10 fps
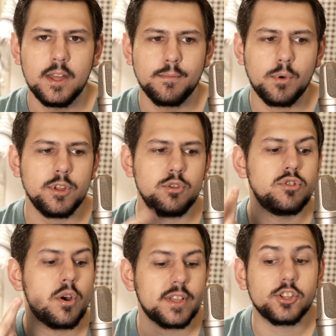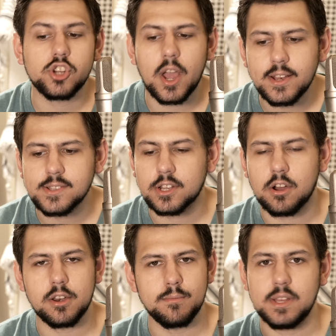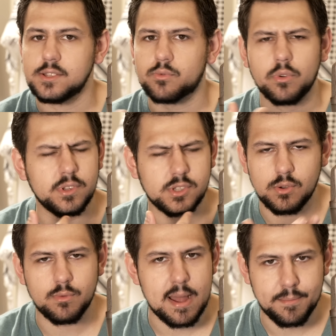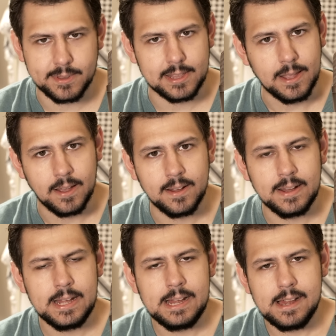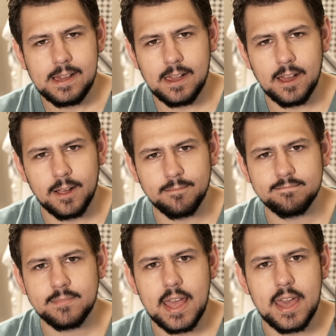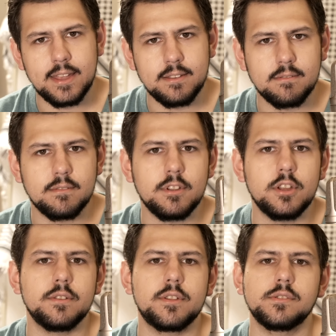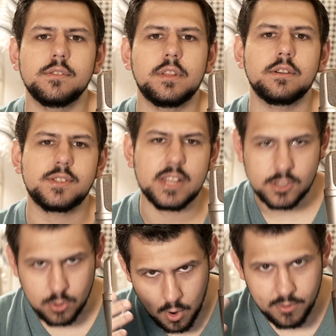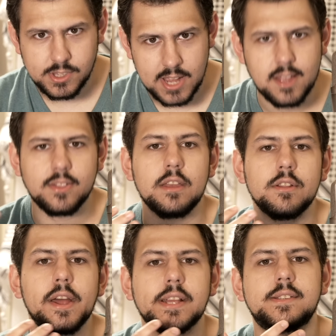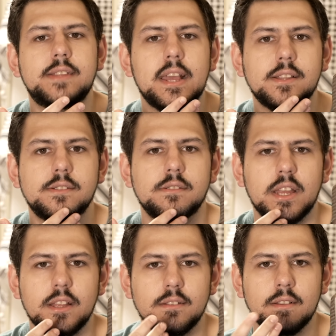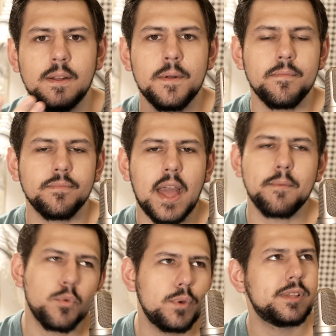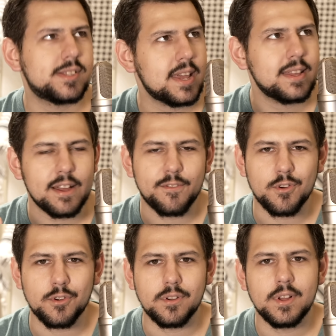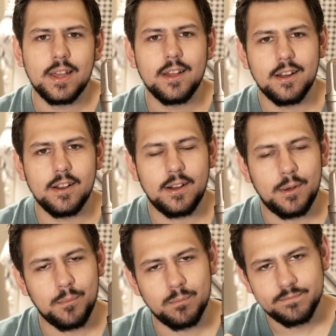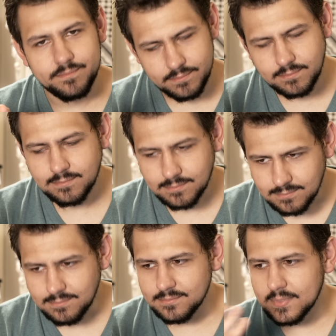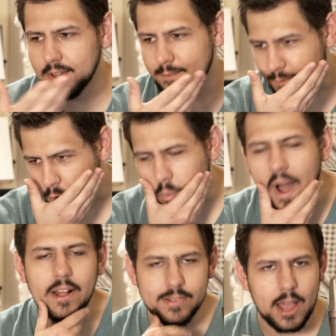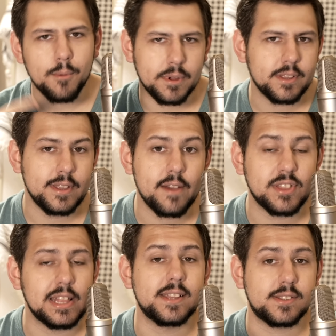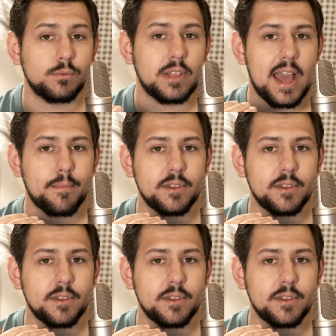But when you know that China's economy is growing so rapidly, and you know they're set to overtake the United States in, I mean, we've been saying that for a while now, but nevertheless, it will happen